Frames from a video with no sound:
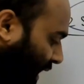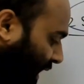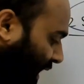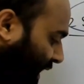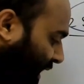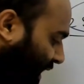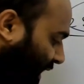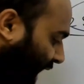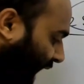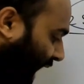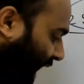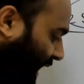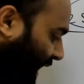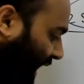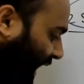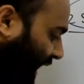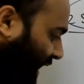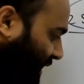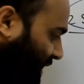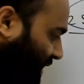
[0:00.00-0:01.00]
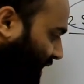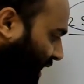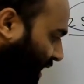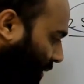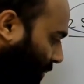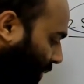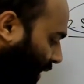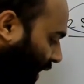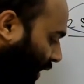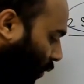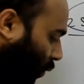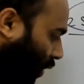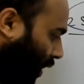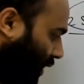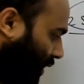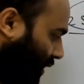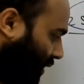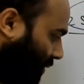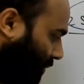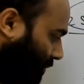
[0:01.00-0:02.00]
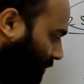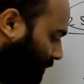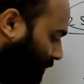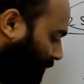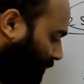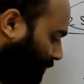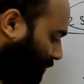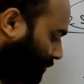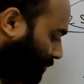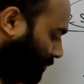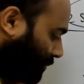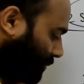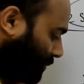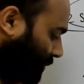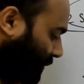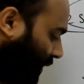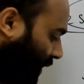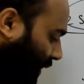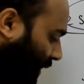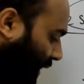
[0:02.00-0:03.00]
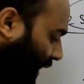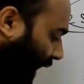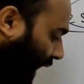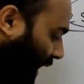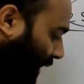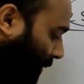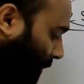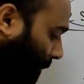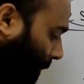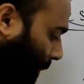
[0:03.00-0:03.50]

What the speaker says: tan 8a by what? Tan